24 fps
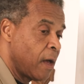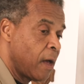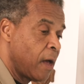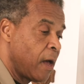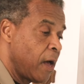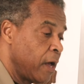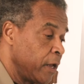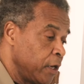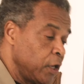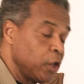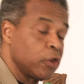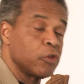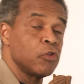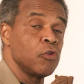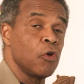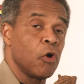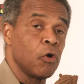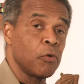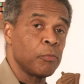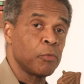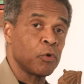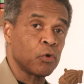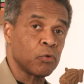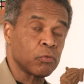And it's
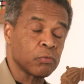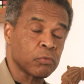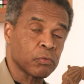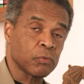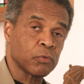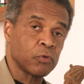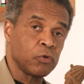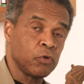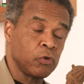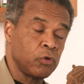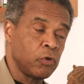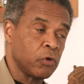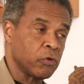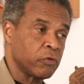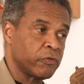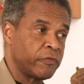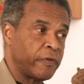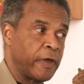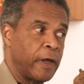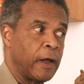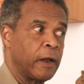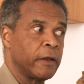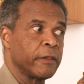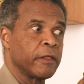normal. You don't
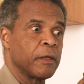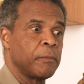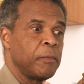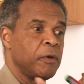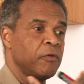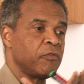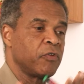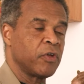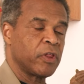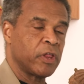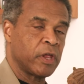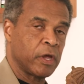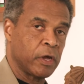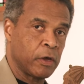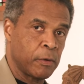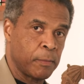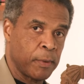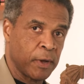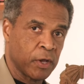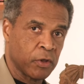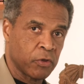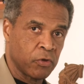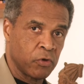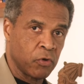tell them everything
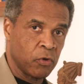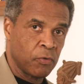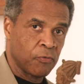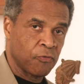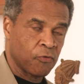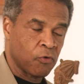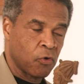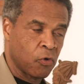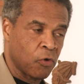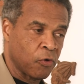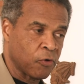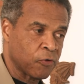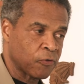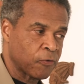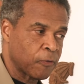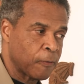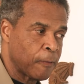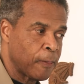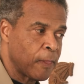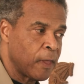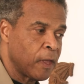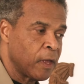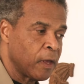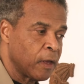about you, of course.
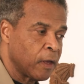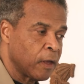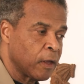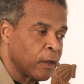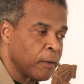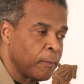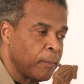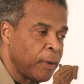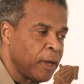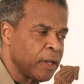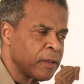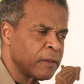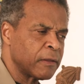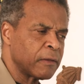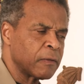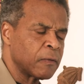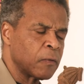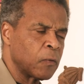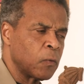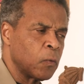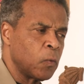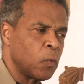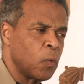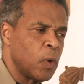But
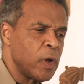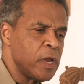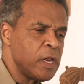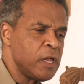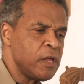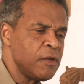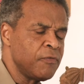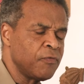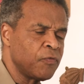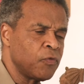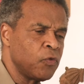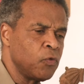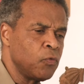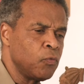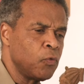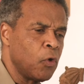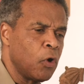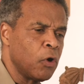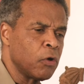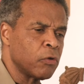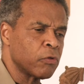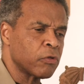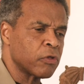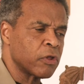what if you
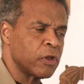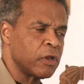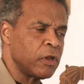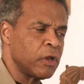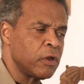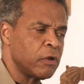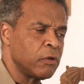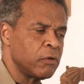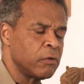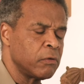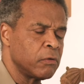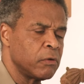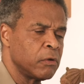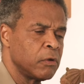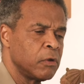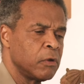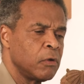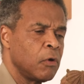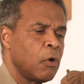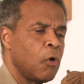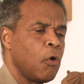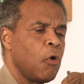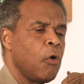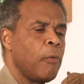all of a sudden
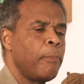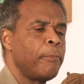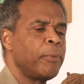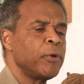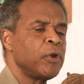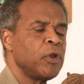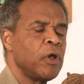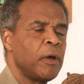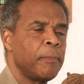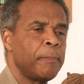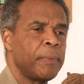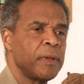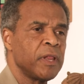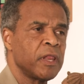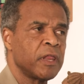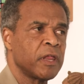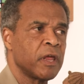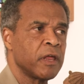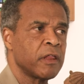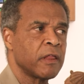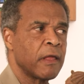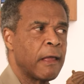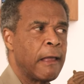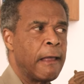open up and
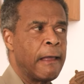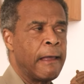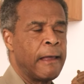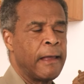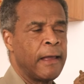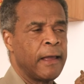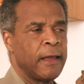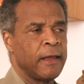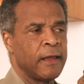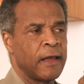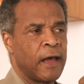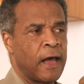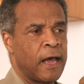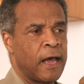say, hey,